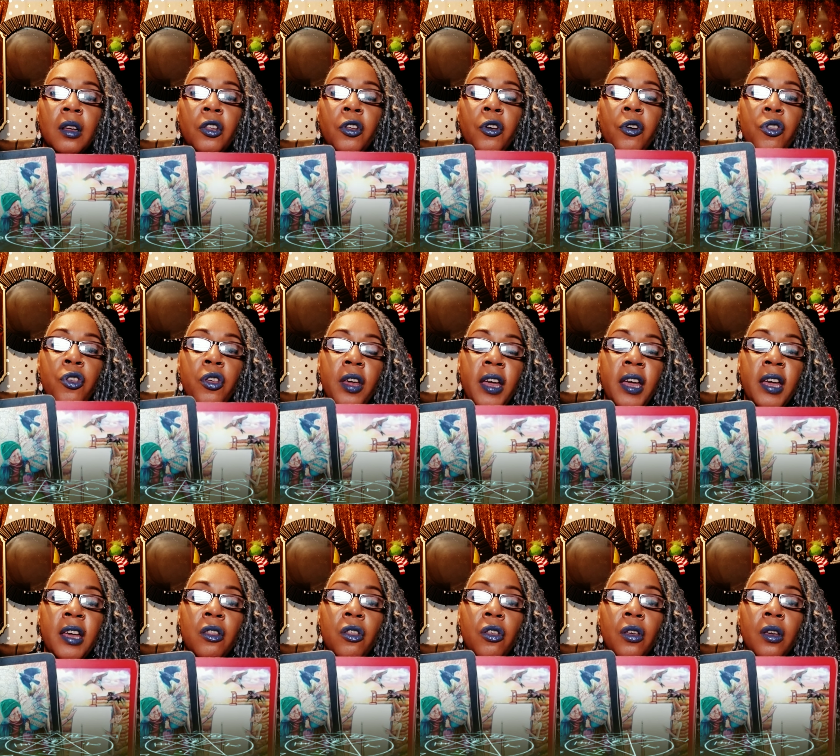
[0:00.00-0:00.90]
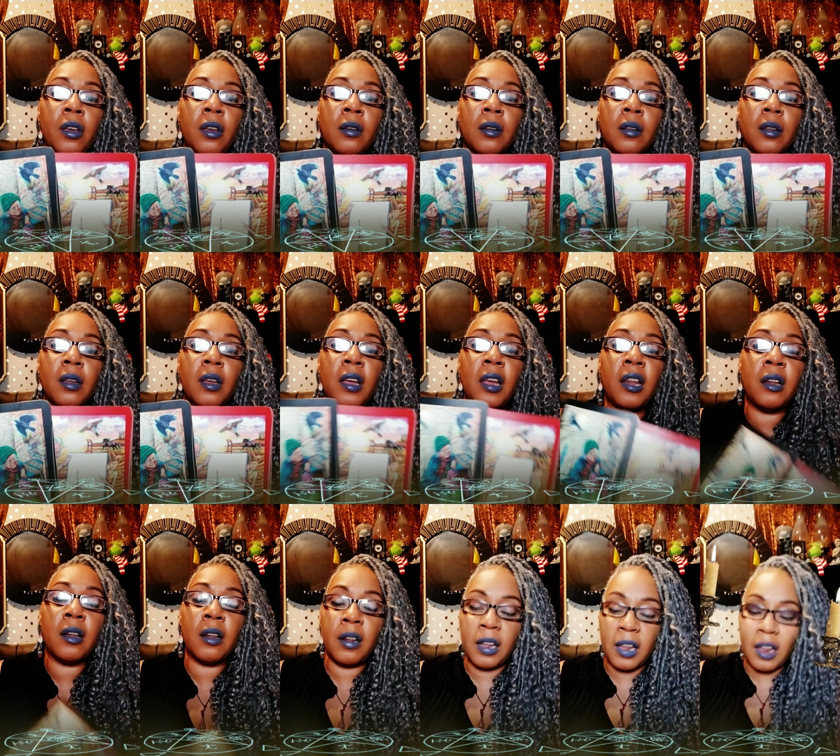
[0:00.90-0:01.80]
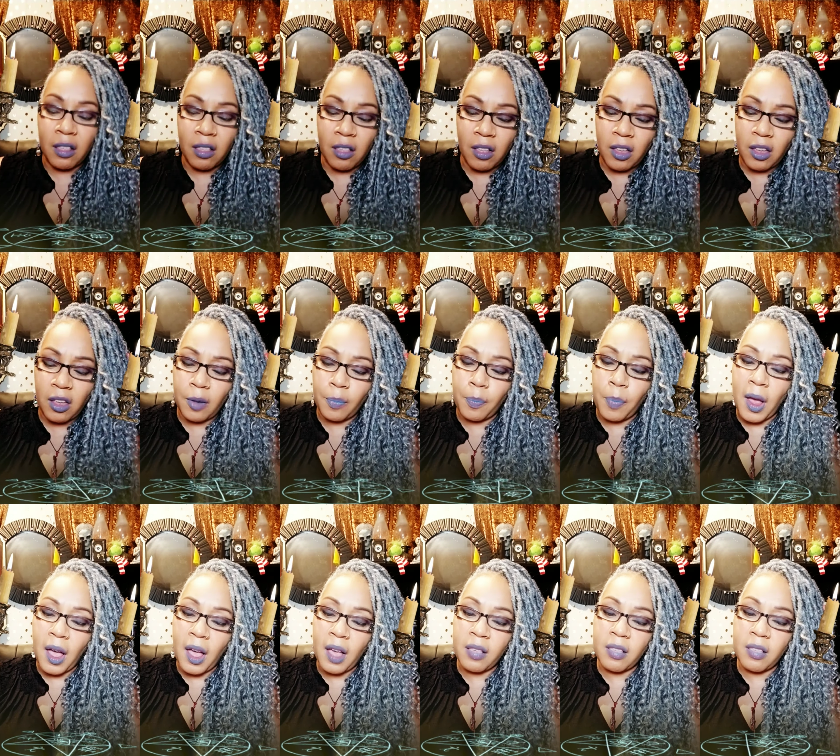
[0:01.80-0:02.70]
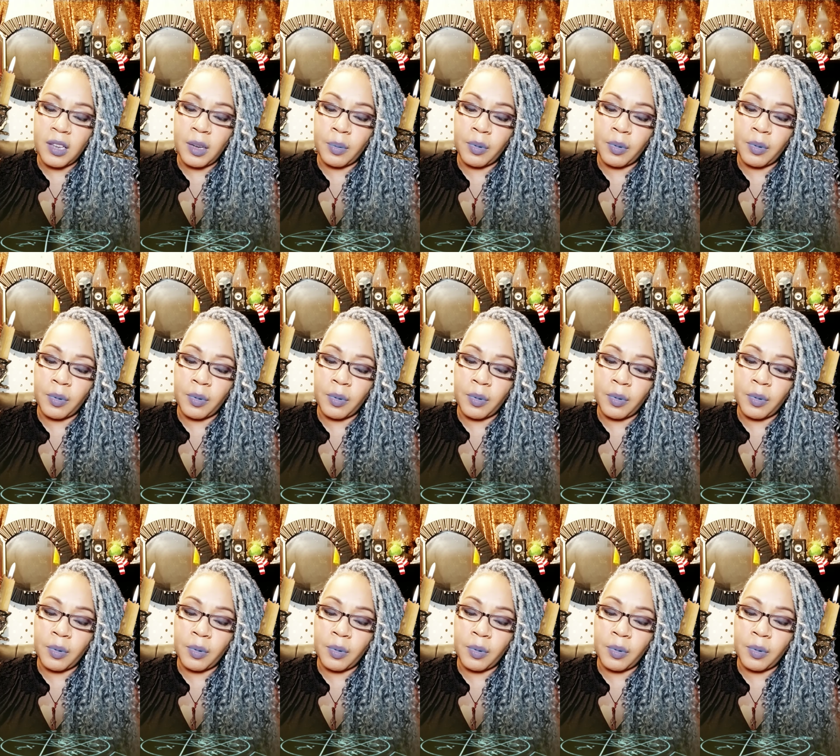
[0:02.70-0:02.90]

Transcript: You're changing. And it's a good positive